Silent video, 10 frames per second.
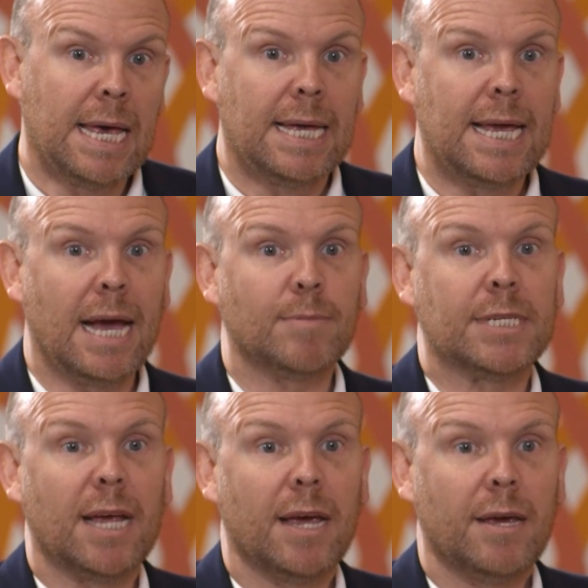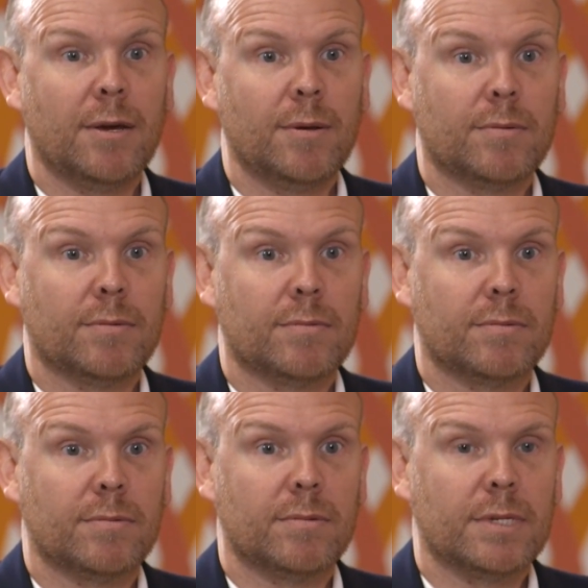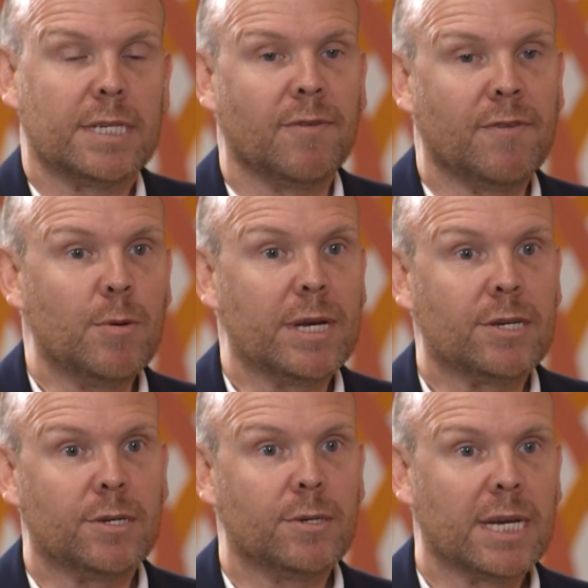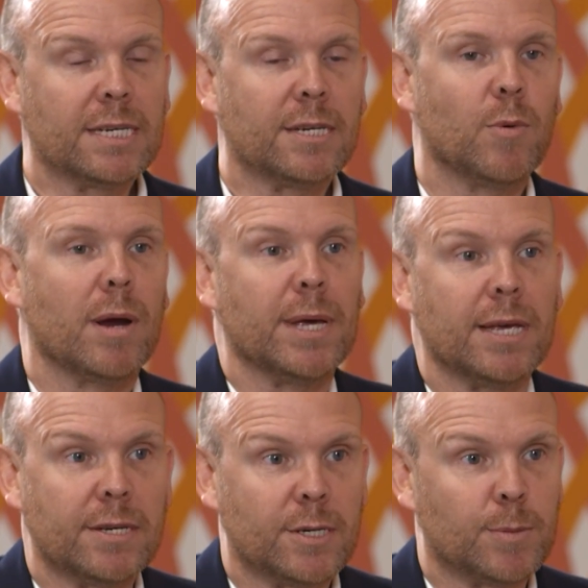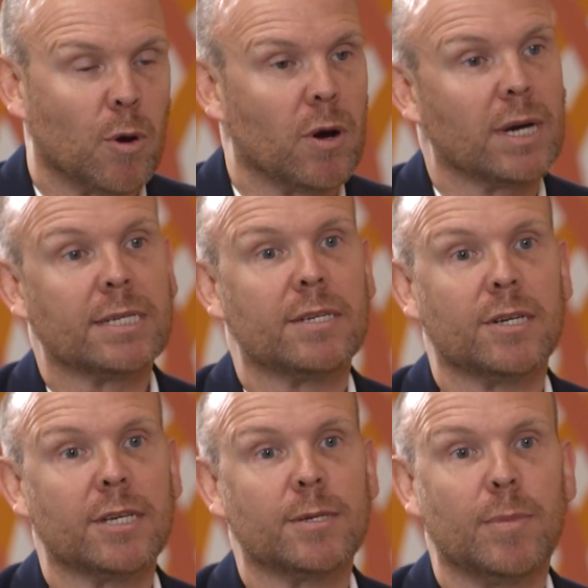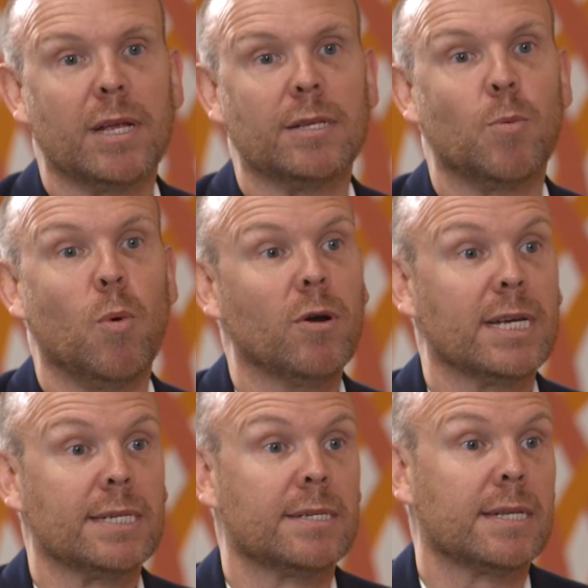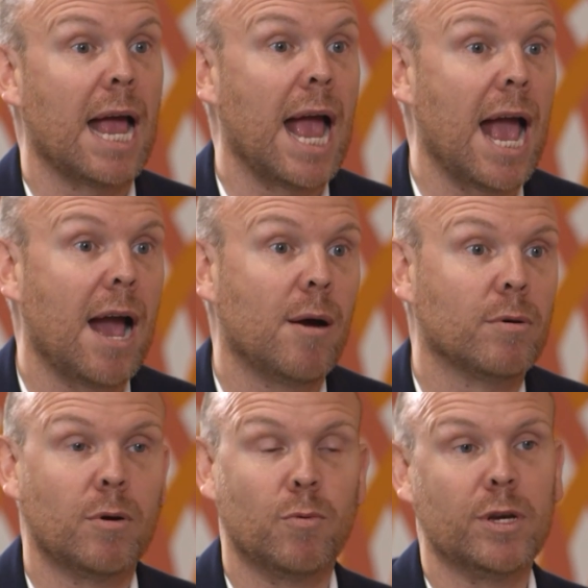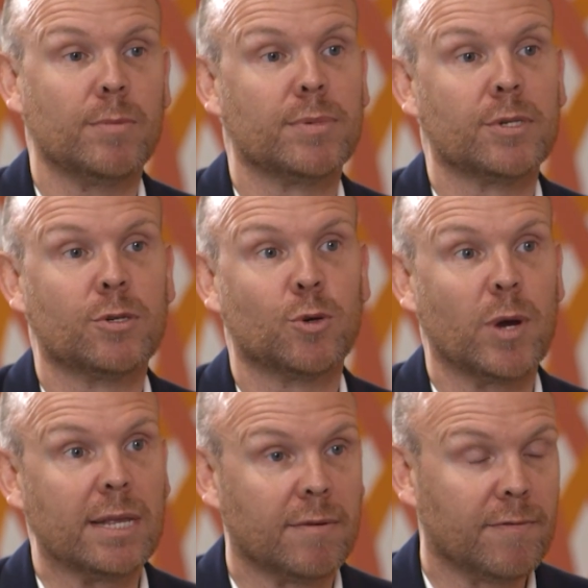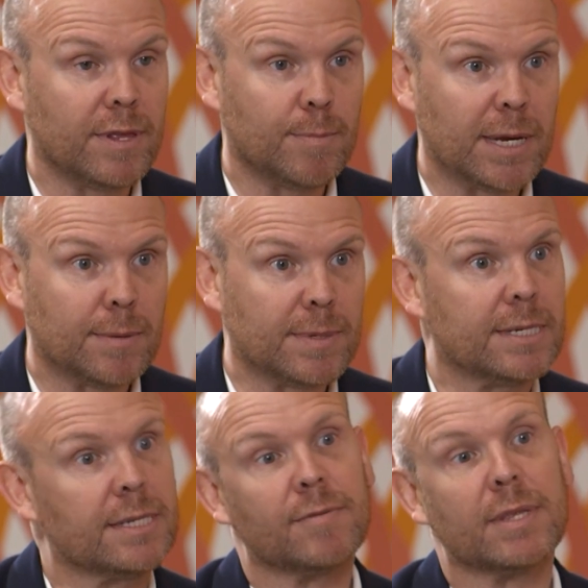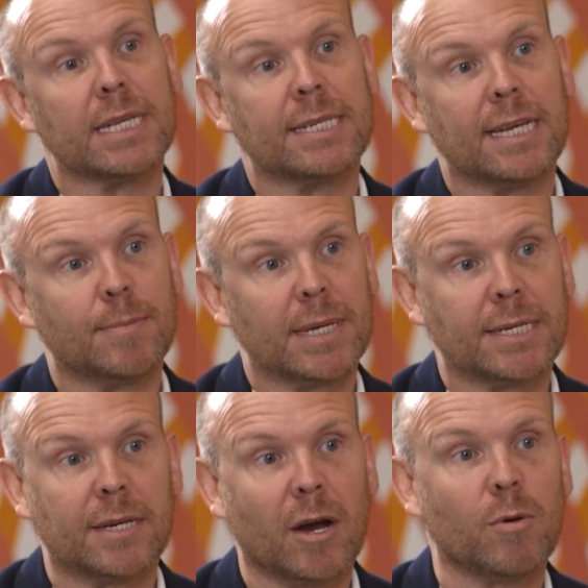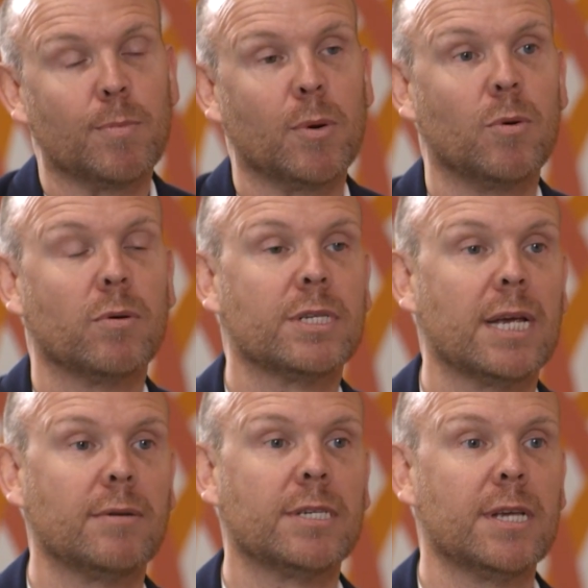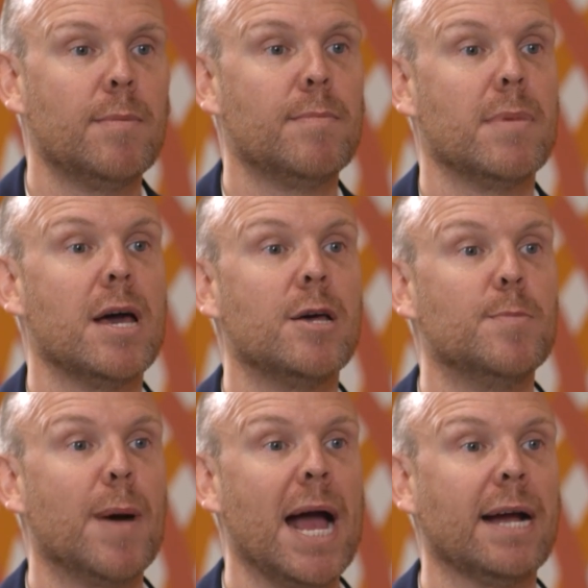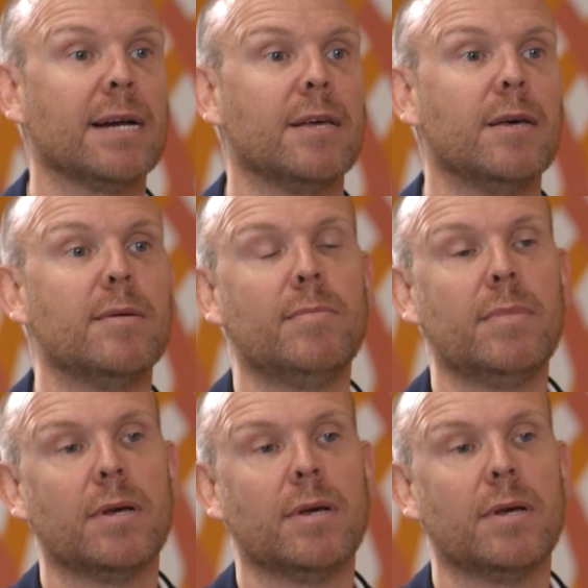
Yeah, so there's a few issues actually around purchase price adjustments. One is how groups treat them for the purposes of the CbCR report. So some unpack them